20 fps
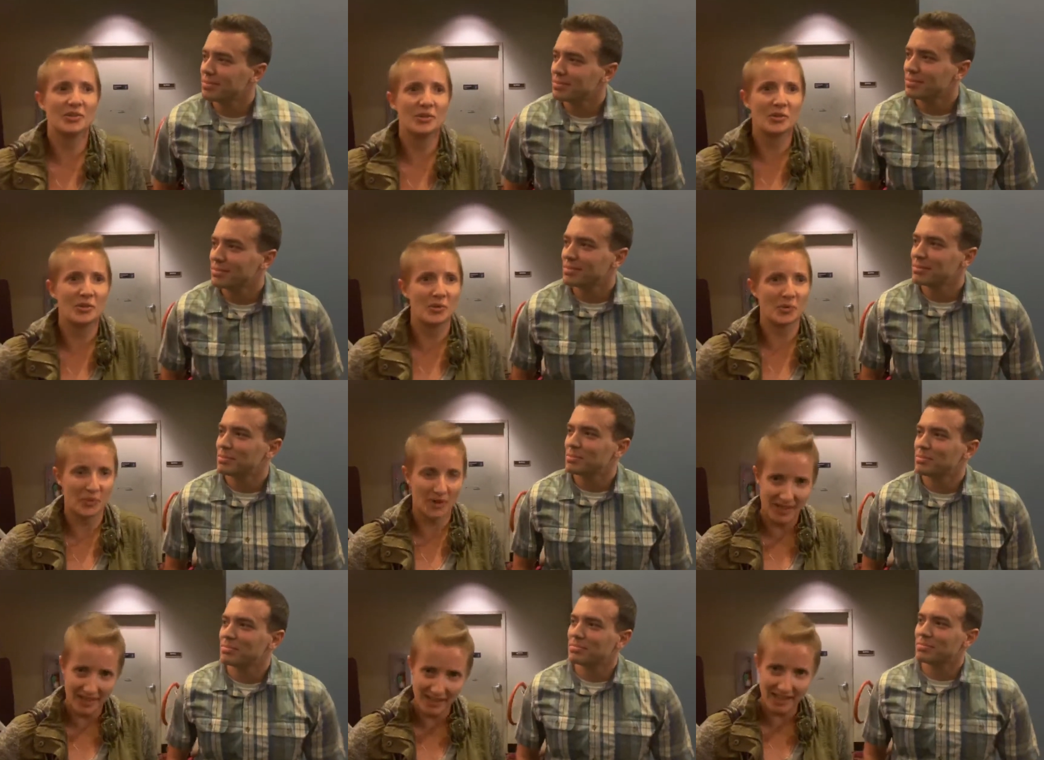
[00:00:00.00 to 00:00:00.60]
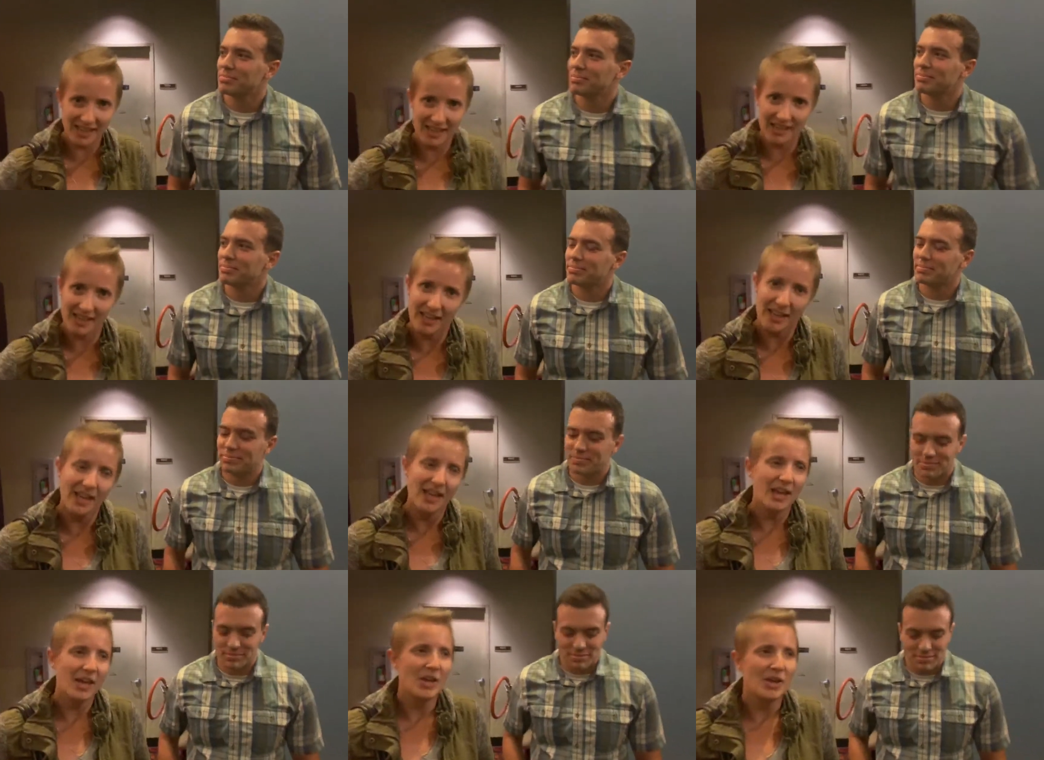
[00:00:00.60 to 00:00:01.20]
Speaker 1: gritty
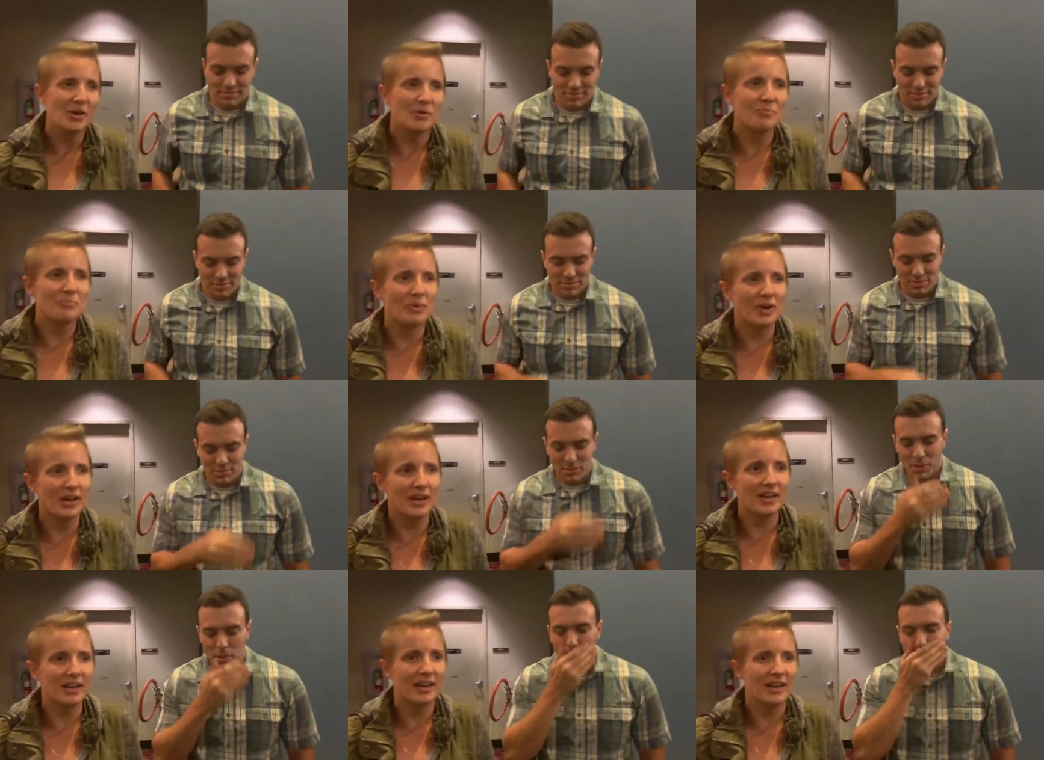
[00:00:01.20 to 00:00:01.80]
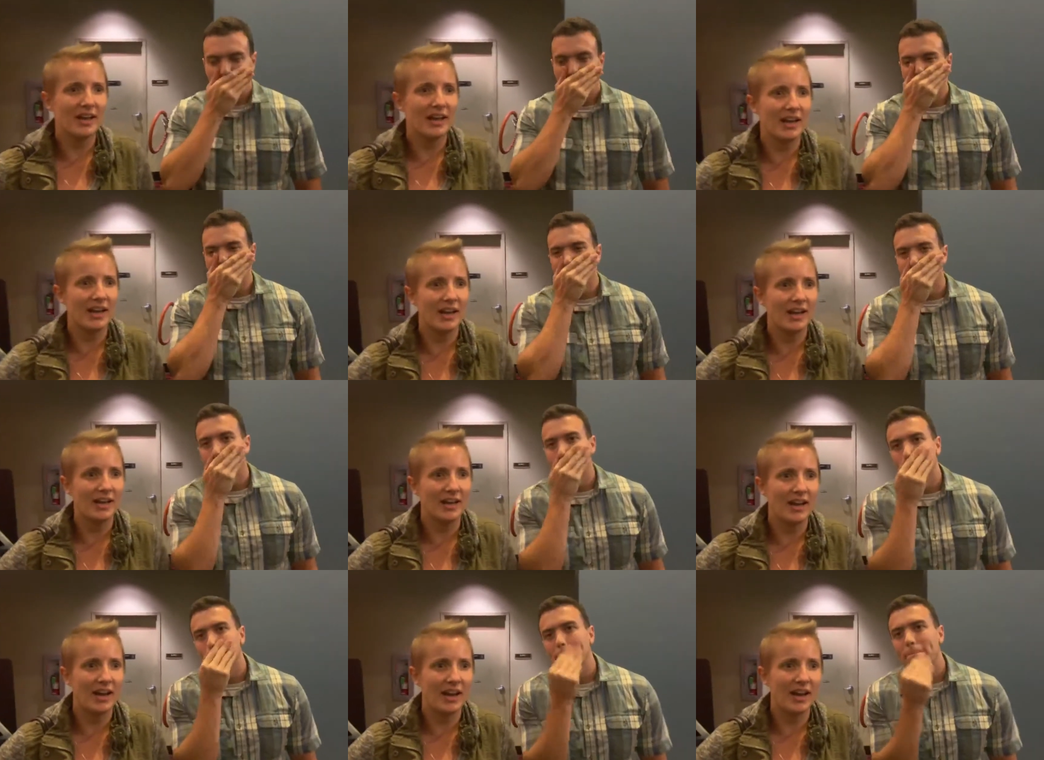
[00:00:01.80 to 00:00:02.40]
but uh,
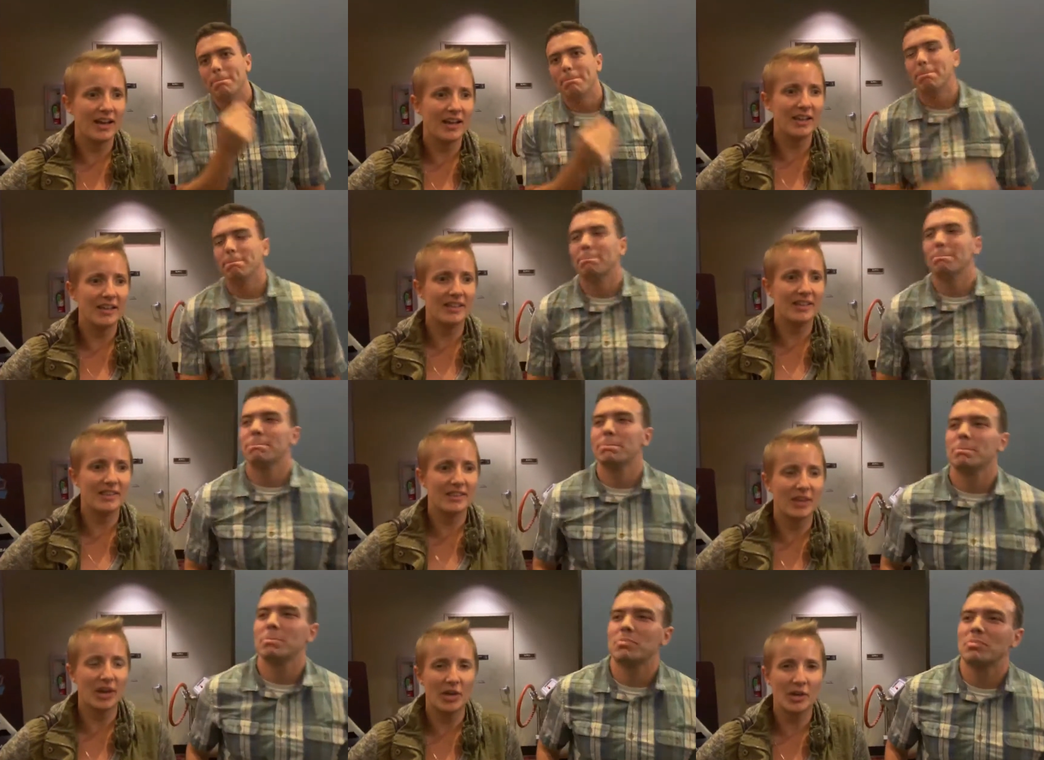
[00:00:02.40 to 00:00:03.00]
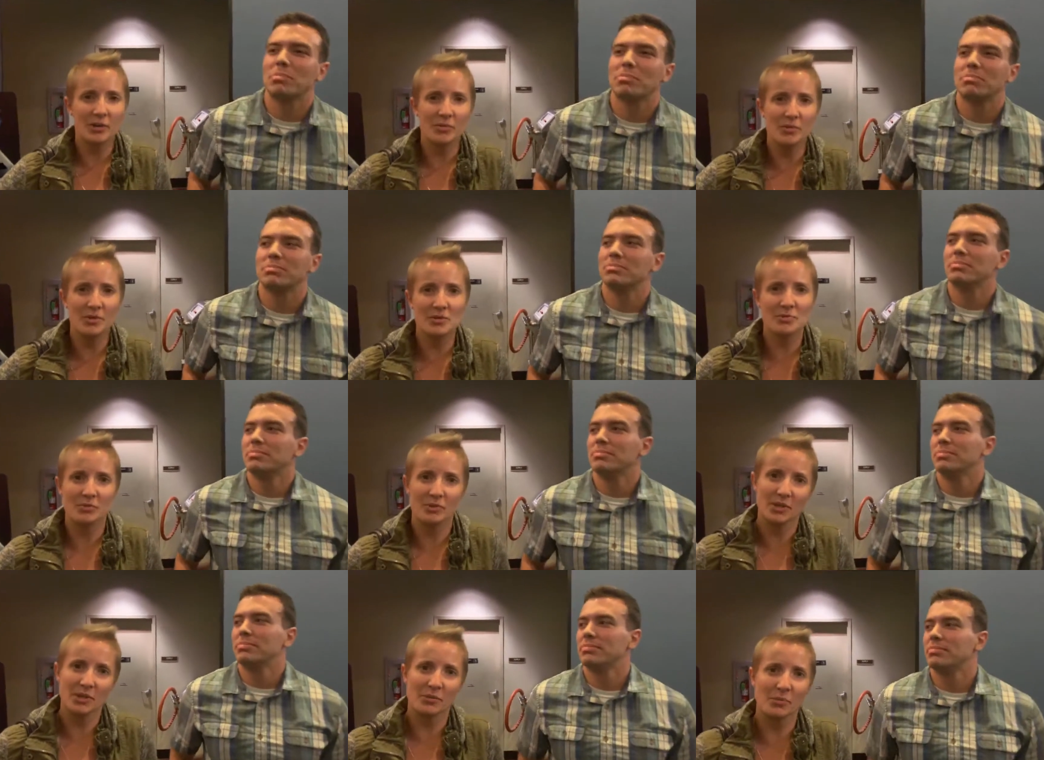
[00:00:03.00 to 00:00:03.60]
I thought it was
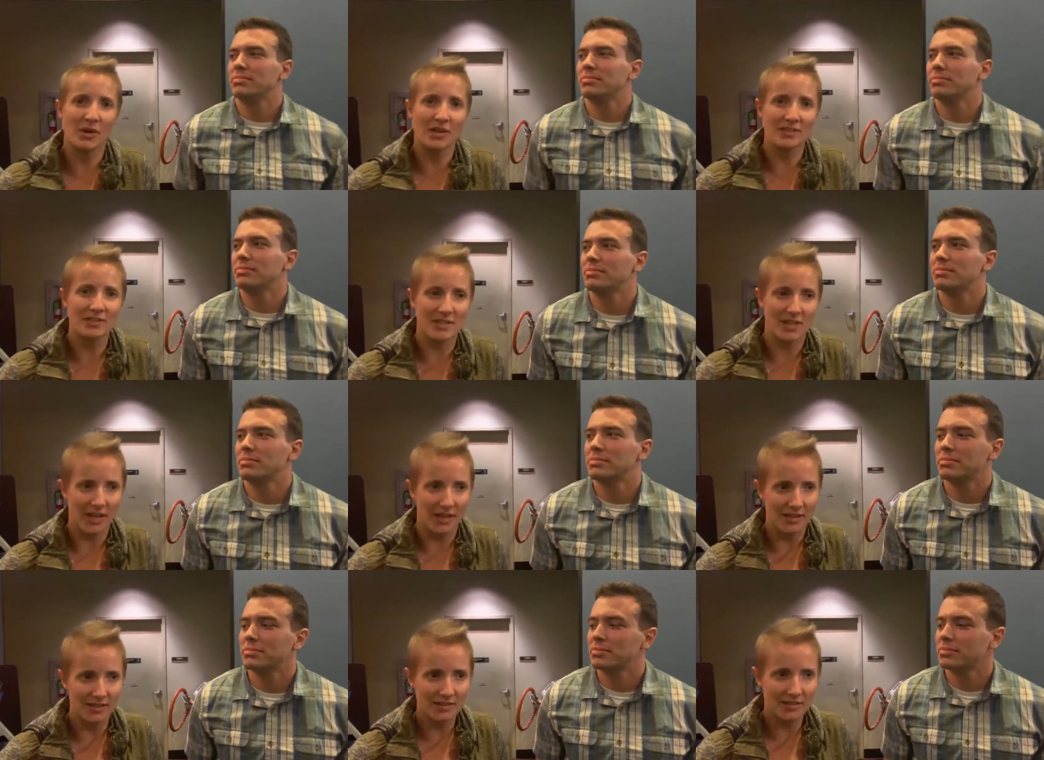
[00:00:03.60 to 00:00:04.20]
really well done.